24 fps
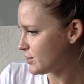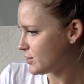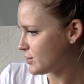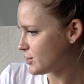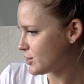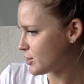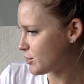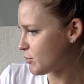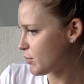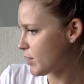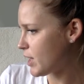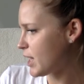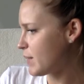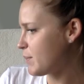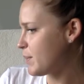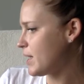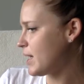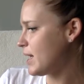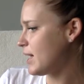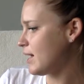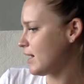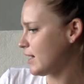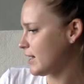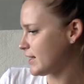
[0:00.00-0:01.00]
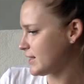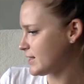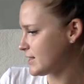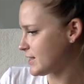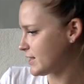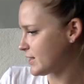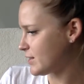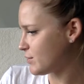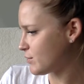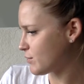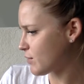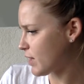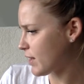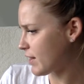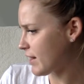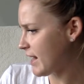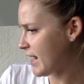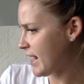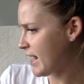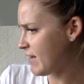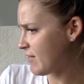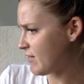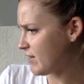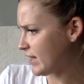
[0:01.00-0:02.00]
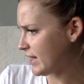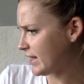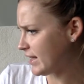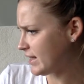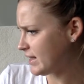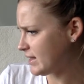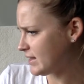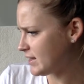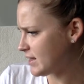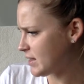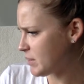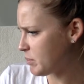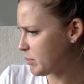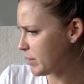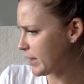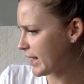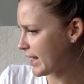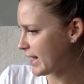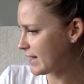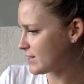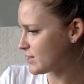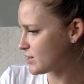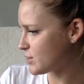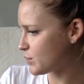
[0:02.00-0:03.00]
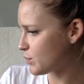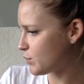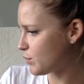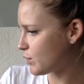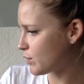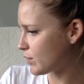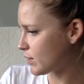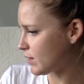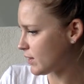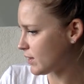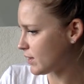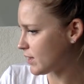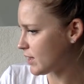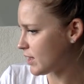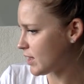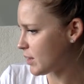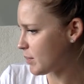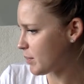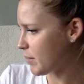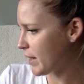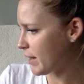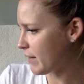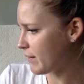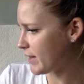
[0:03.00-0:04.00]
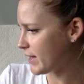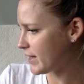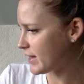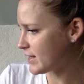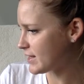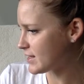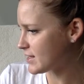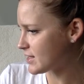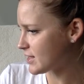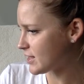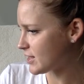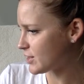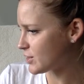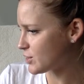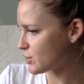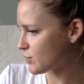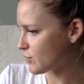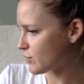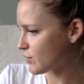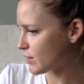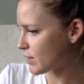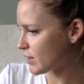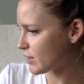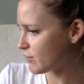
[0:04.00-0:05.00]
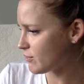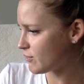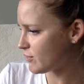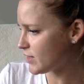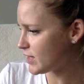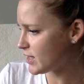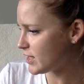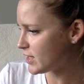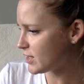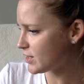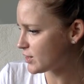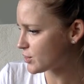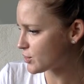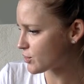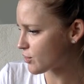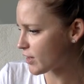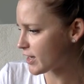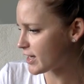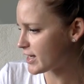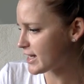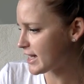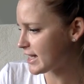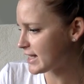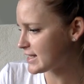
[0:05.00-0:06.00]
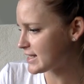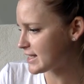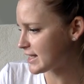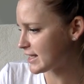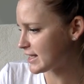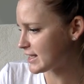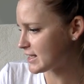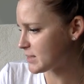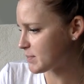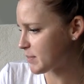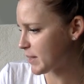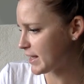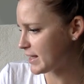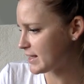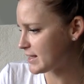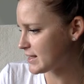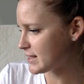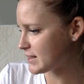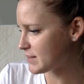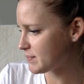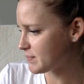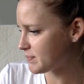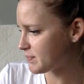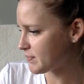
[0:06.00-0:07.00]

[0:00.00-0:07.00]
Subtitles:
Jemima alighted rather heavily and began to waddle about in search of a convenient dry nesting space.